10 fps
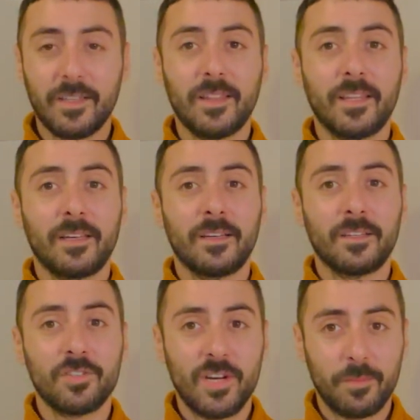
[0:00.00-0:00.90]
the
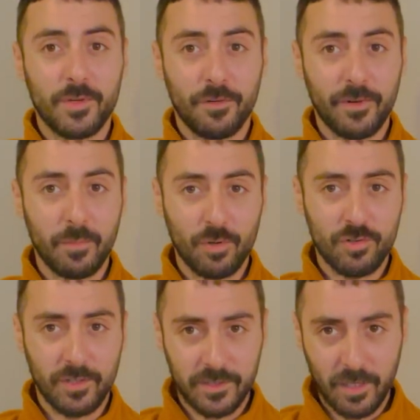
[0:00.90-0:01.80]
chapter of
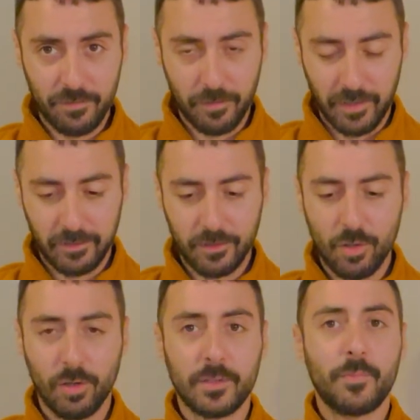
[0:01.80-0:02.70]
emotional suffering
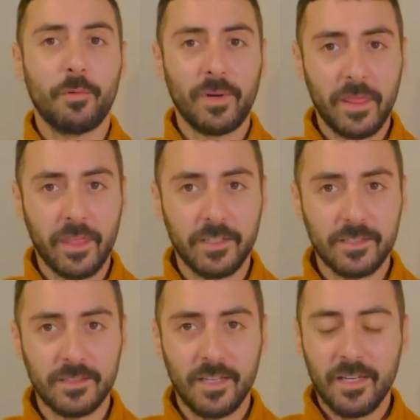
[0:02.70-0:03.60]
called Prometheus.